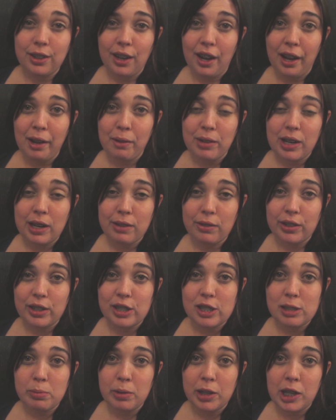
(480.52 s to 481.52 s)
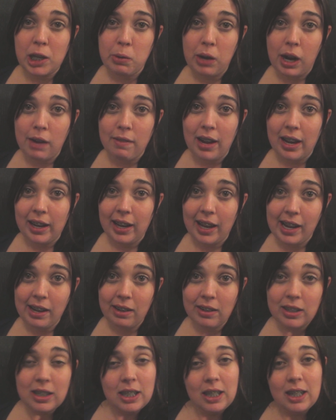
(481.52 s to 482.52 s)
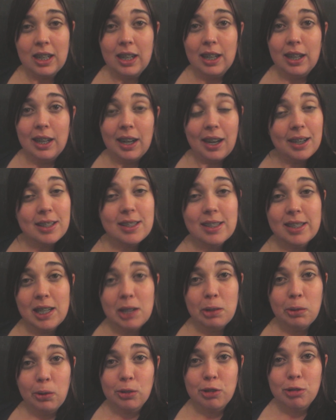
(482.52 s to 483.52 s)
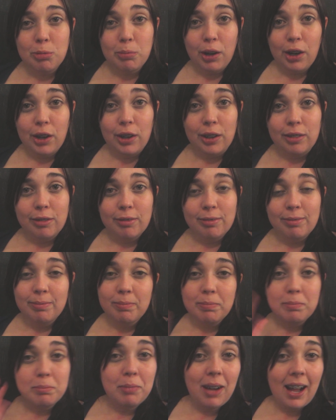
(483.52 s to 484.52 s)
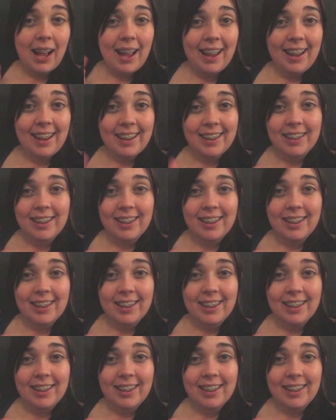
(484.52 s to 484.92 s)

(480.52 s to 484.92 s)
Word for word: night, whatever it is where you are right now. I'll see you all tomorrow. Bye.